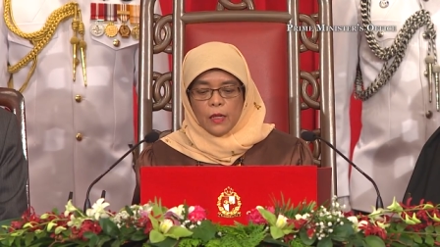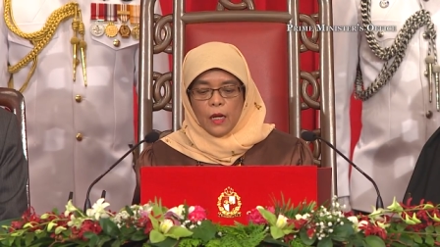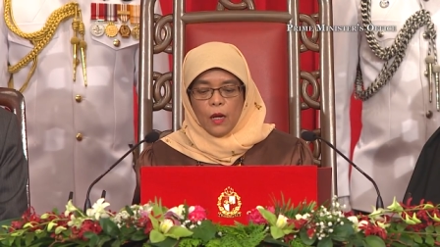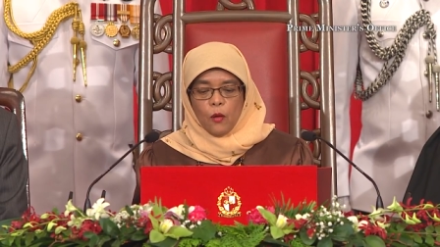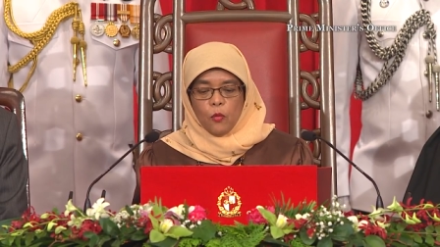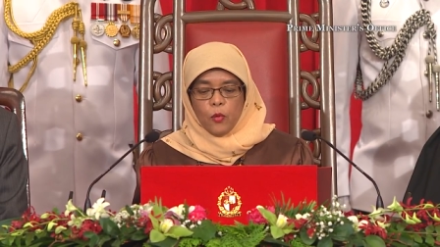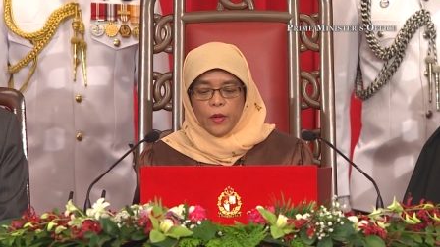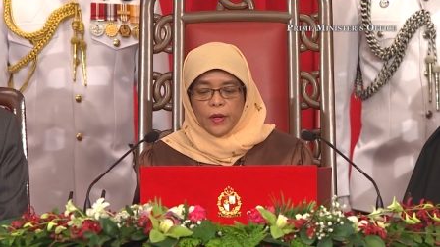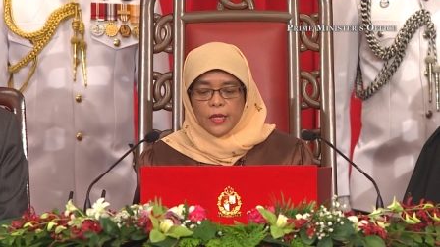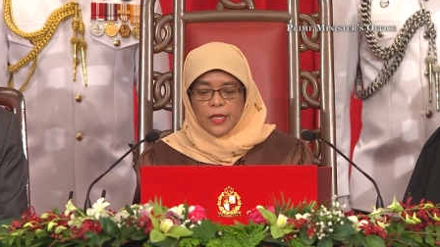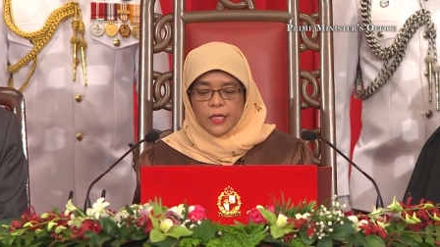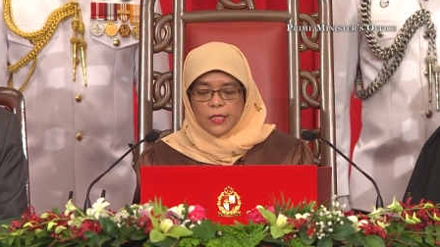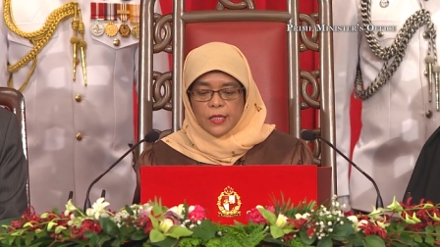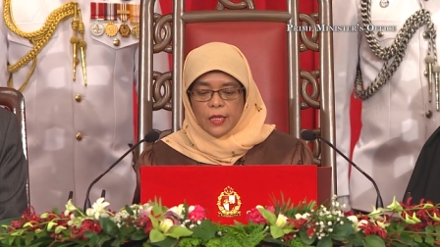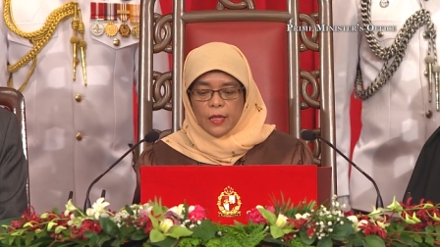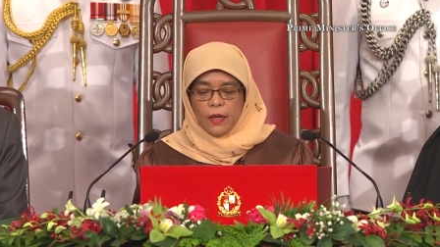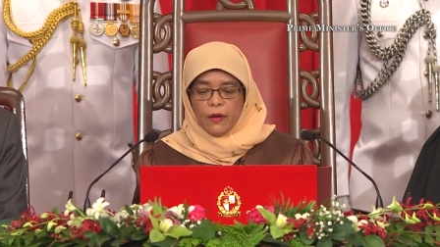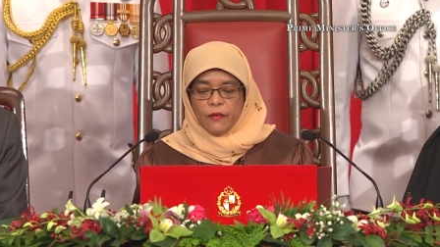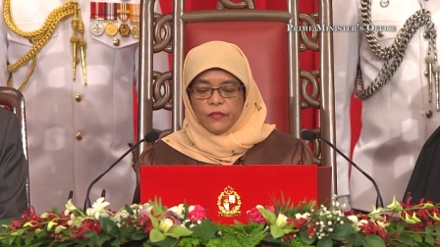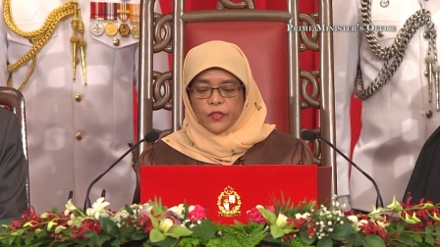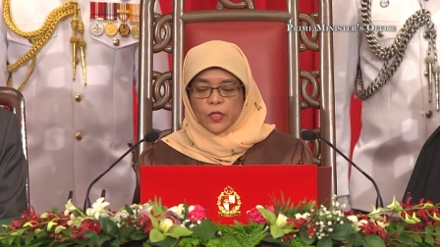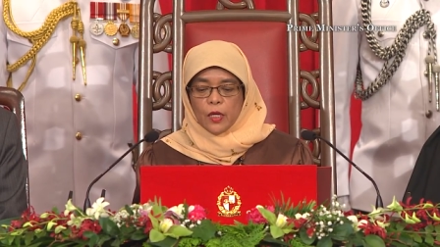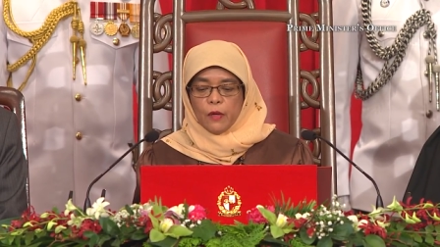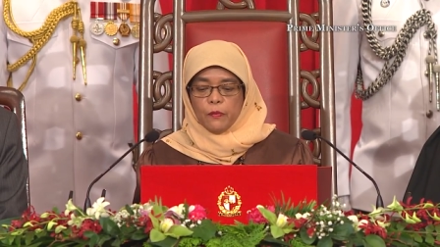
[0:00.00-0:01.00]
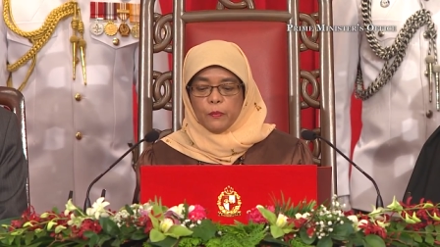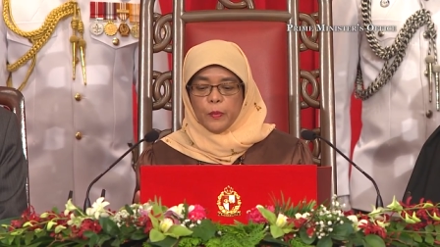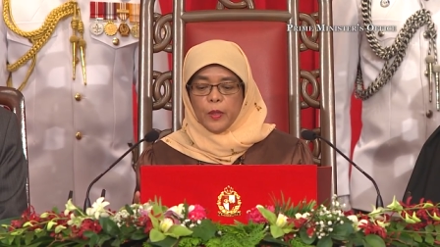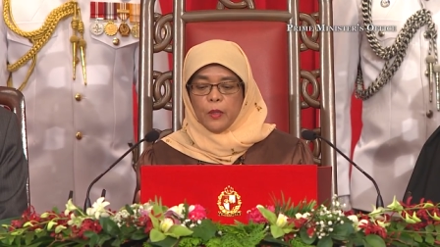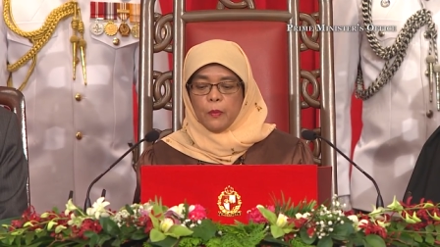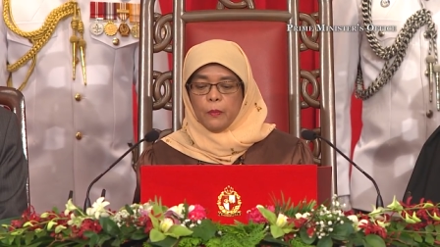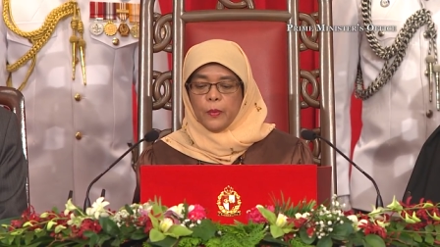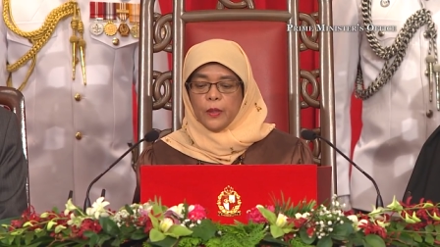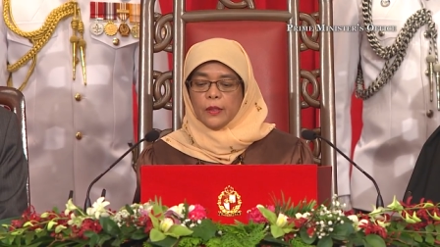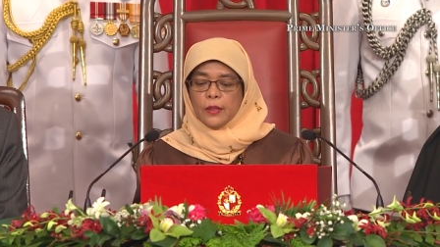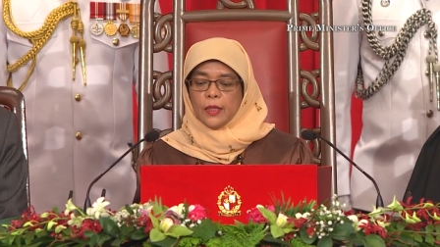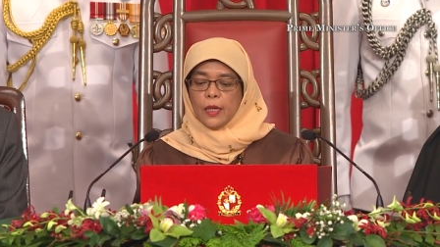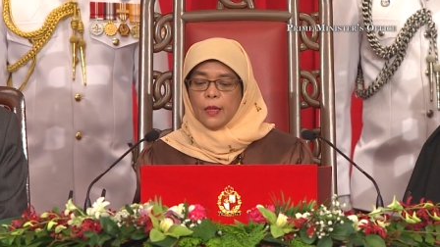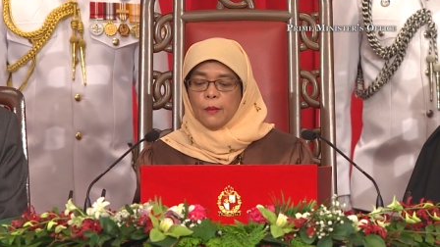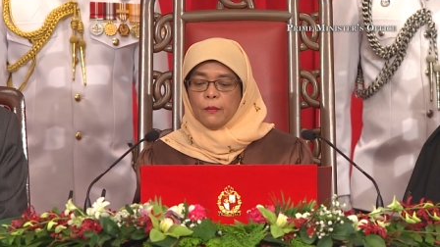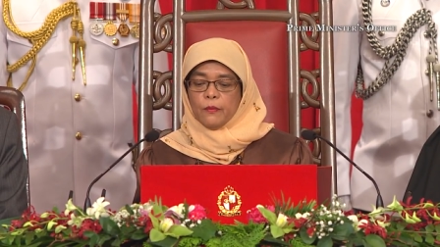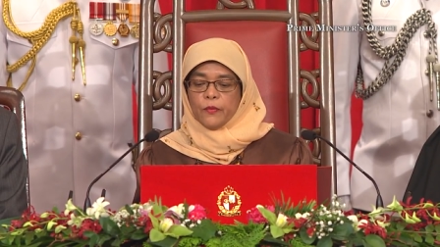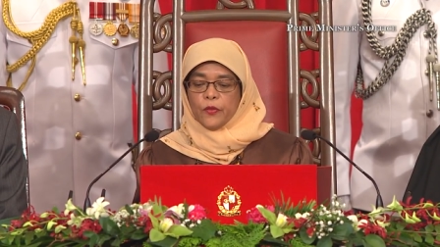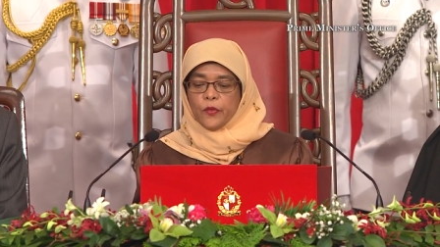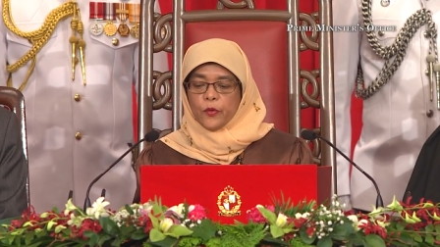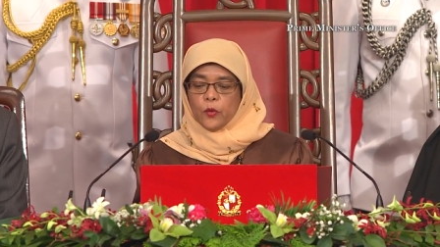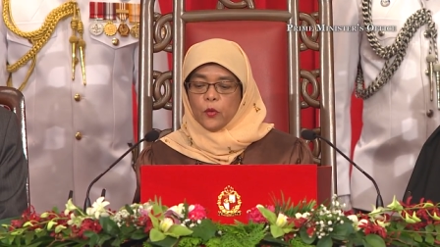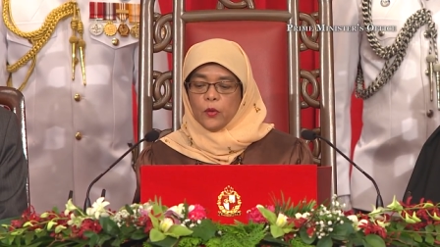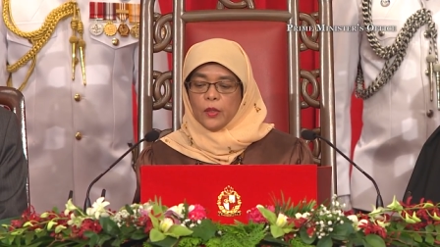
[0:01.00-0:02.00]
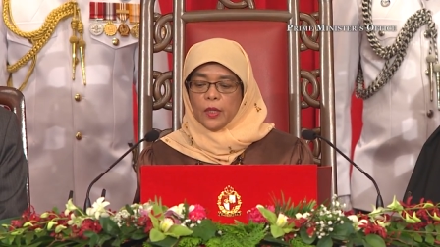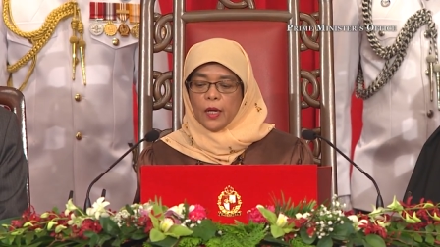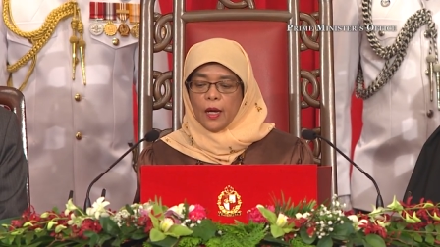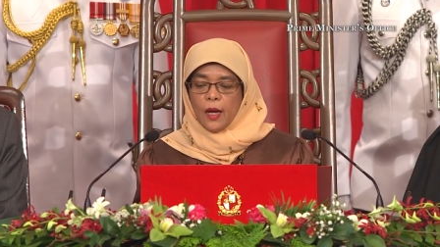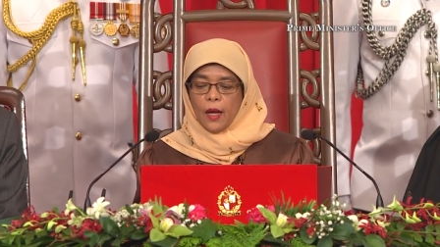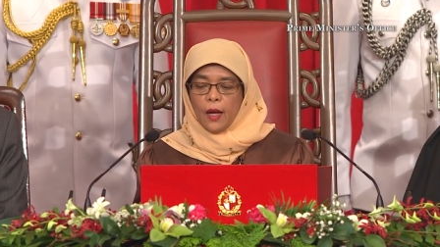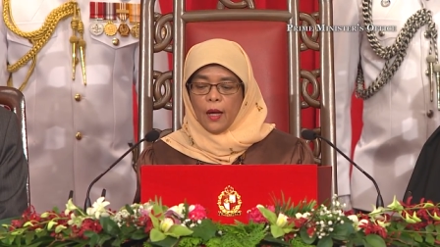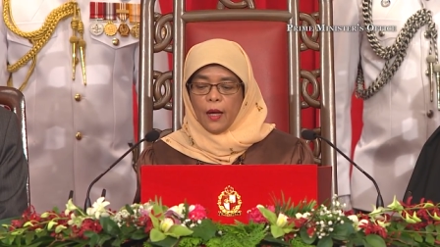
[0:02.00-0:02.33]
Our reserves have been built up through the